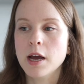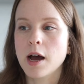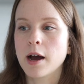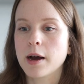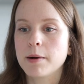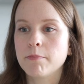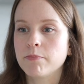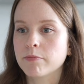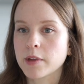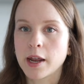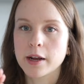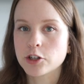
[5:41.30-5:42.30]

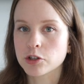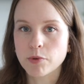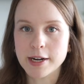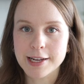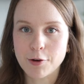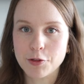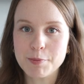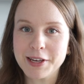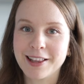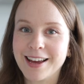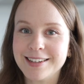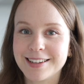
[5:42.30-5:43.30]
and I just write down the
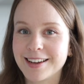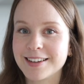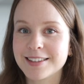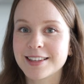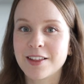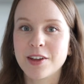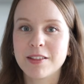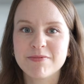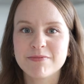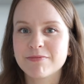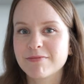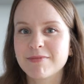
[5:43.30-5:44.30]
meal ideas, and
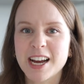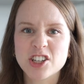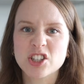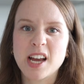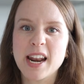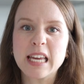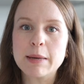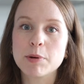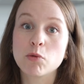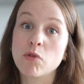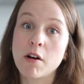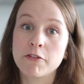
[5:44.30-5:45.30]
then I just kind of keep
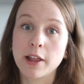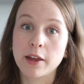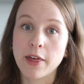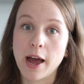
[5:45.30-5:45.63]
it rough like